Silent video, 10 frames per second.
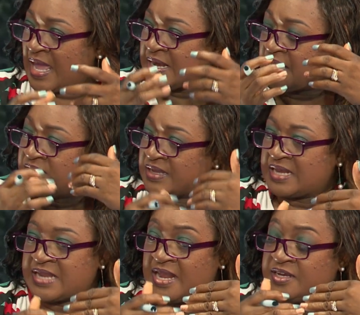look
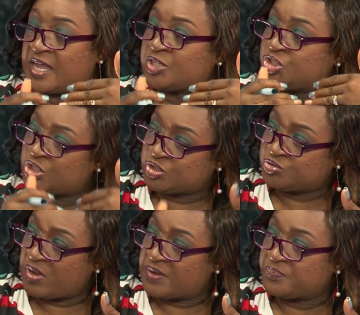at
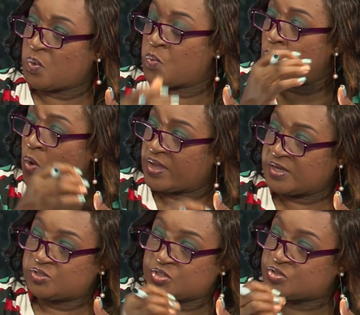children
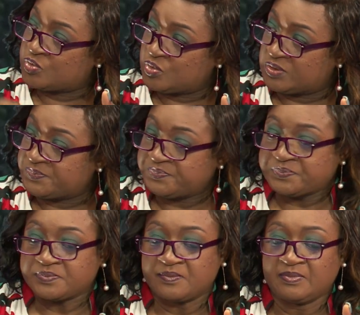walking to school,
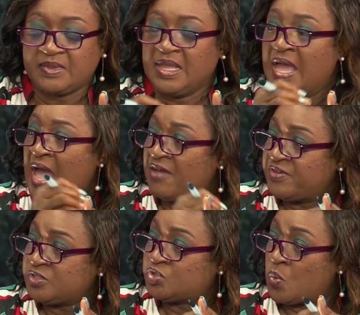
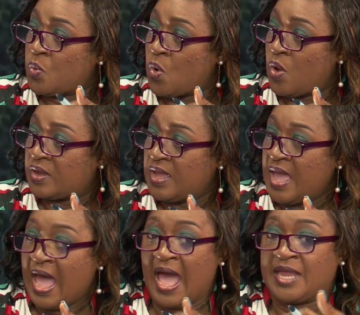having to walk
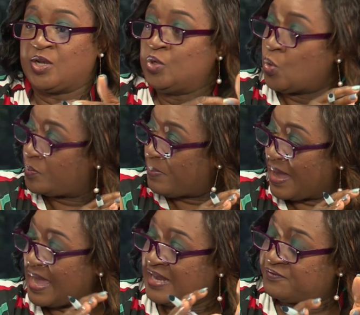and look
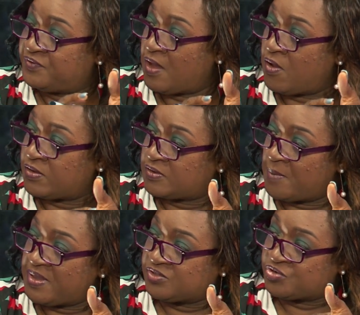back at
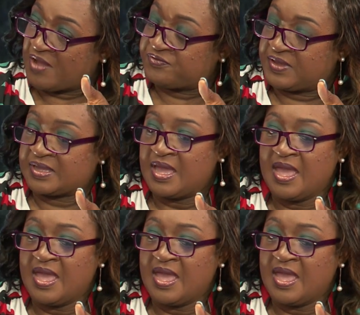oncoming traffic.